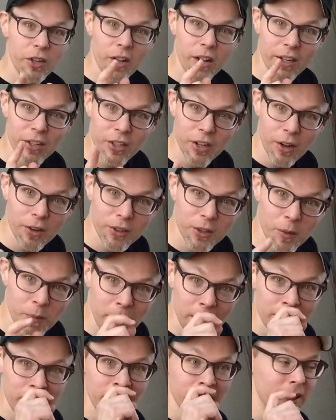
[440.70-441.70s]
actually also
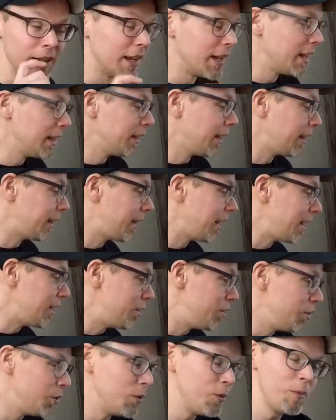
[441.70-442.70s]
mention that they
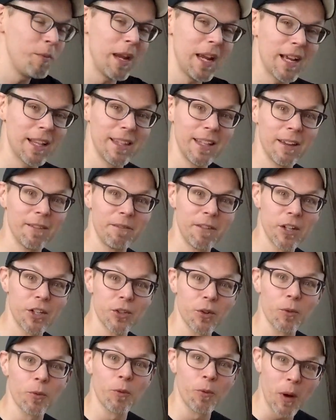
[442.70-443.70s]
do make the
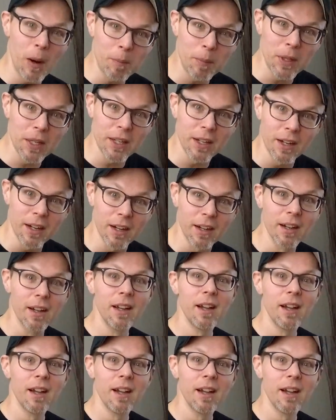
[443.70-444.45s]
official replica